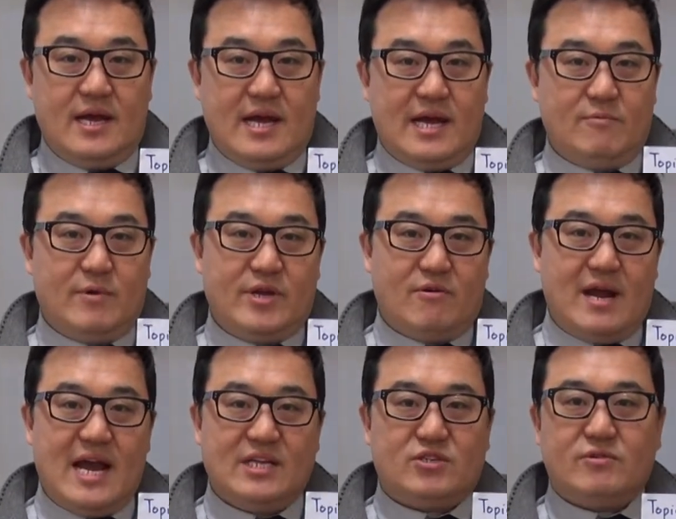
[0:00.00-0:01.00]
And when you're
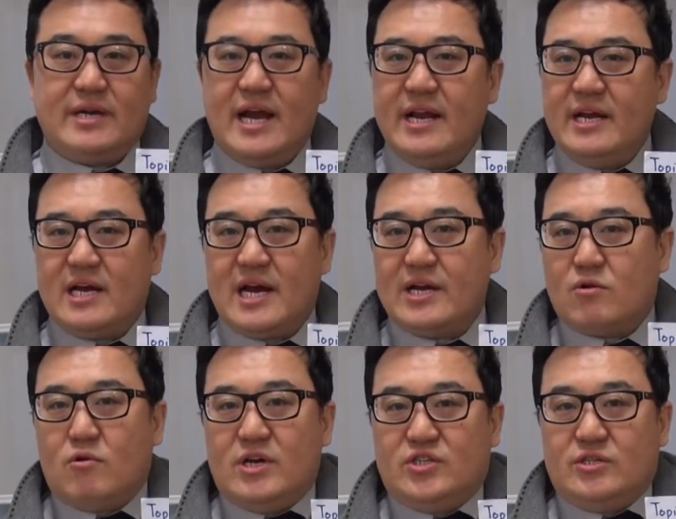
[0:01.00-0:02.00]
answering any kind of
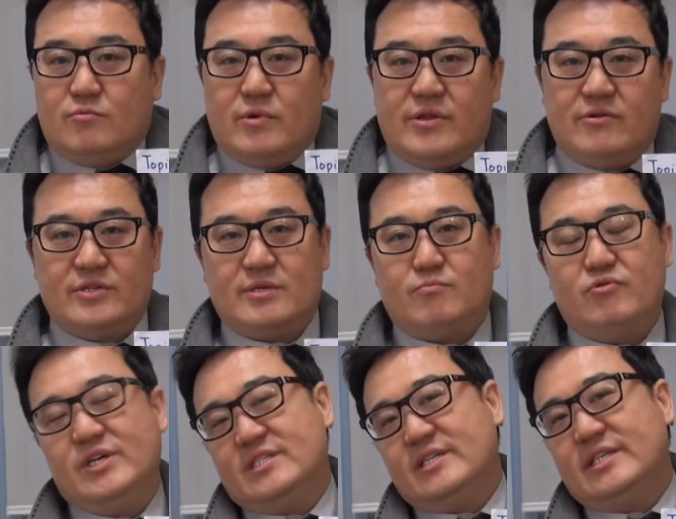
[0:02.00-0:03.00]
question, whether it's a
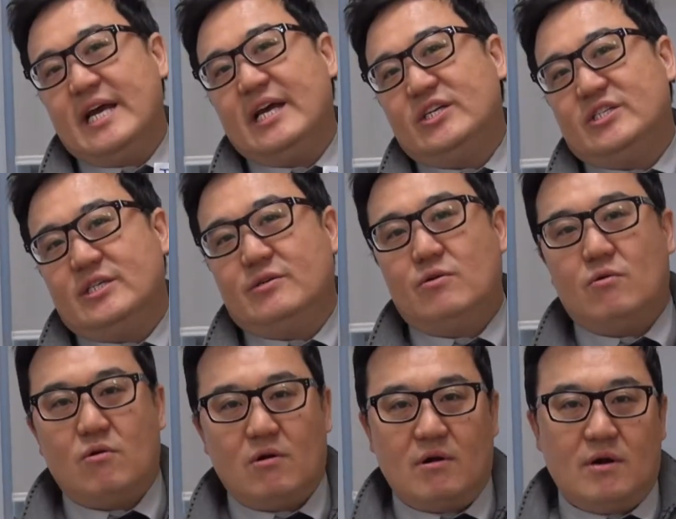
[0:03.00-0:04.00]
presentation
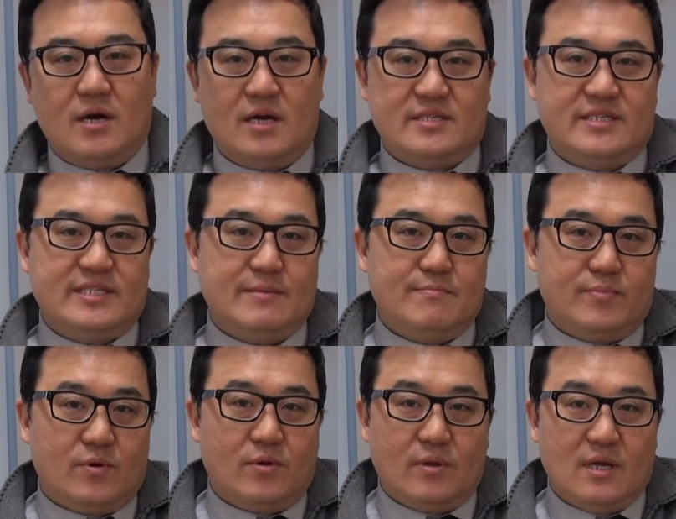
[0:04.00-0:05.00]
or a
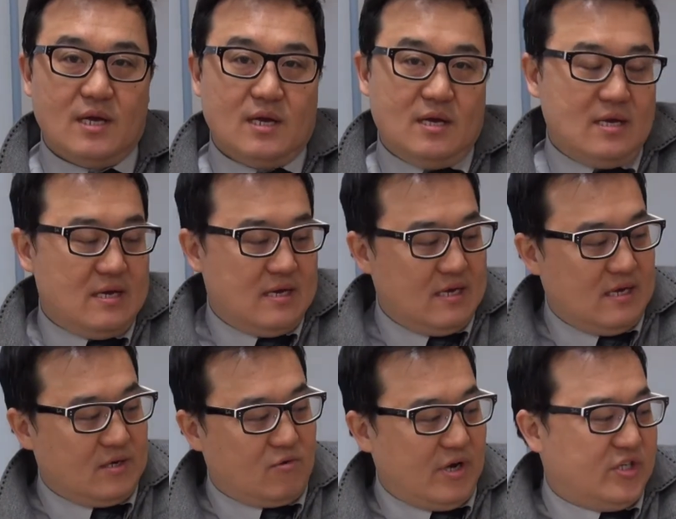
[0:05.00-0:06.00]
simple
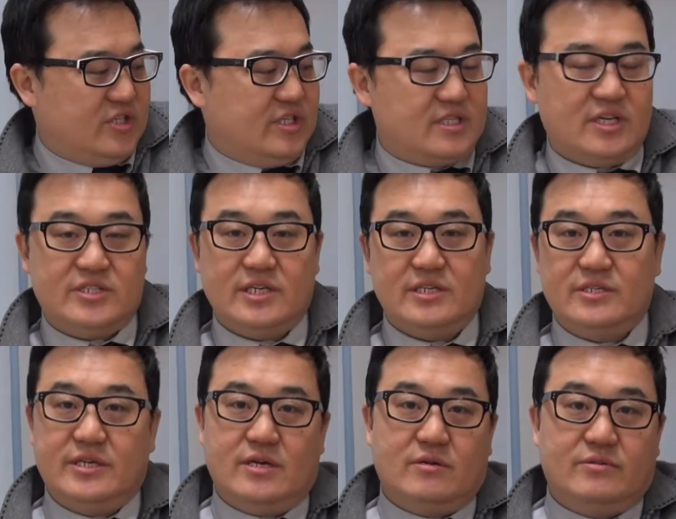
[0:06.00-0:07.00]
question such as, do
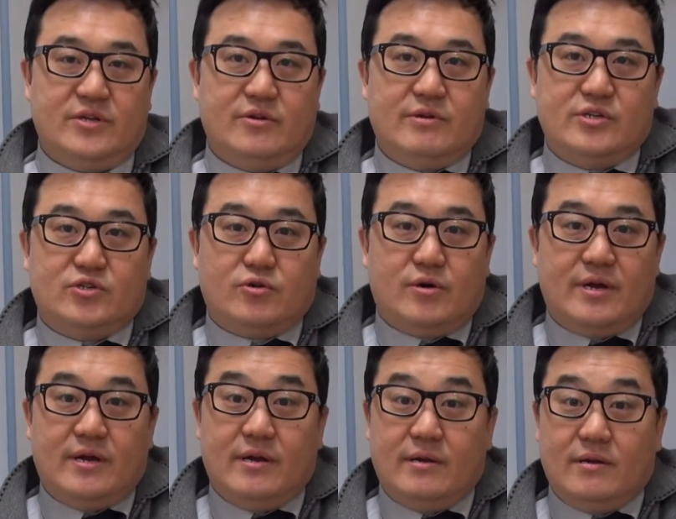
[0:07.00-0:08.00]
you
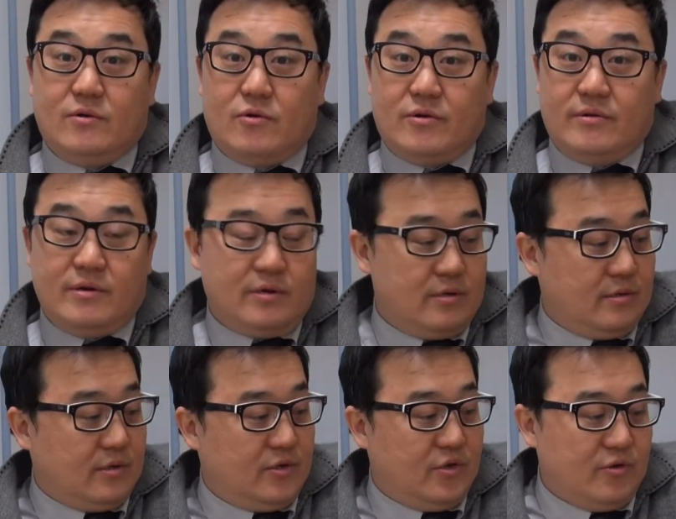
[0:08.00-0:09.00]
enjoy
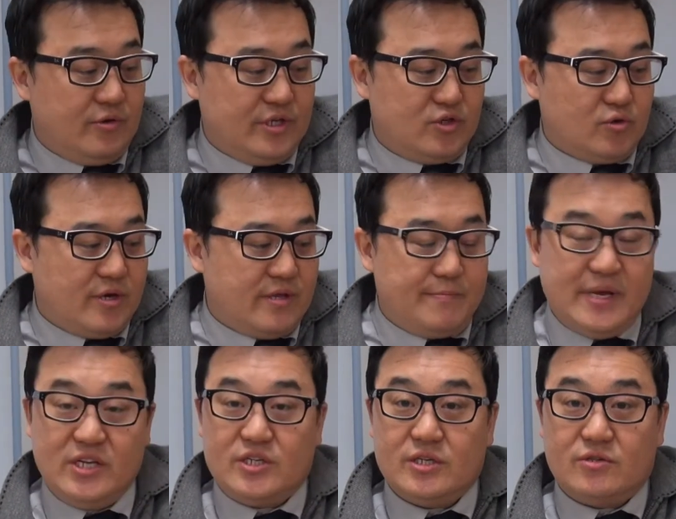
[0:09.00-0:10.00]
the
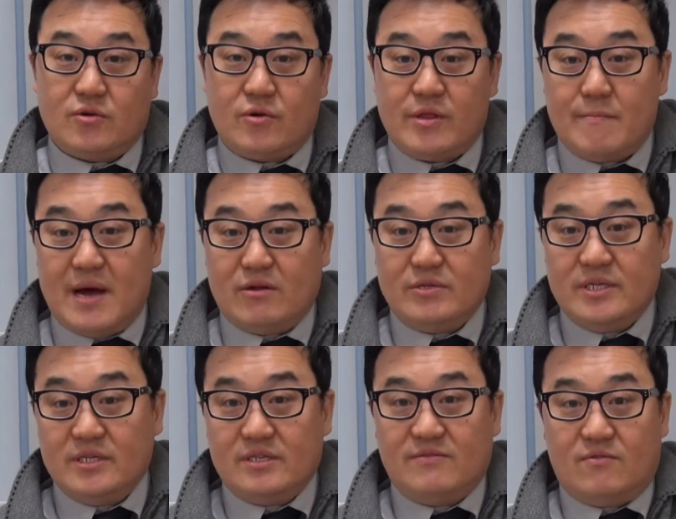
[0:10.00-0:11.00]
beaches or the
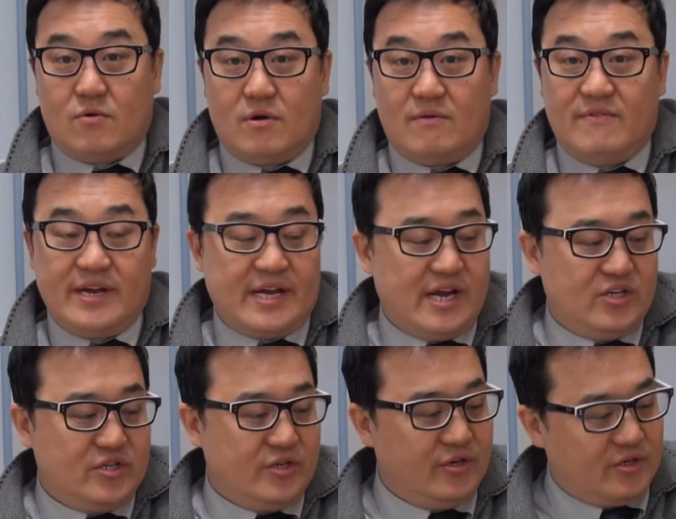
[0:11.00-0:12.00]
mountains for vacation?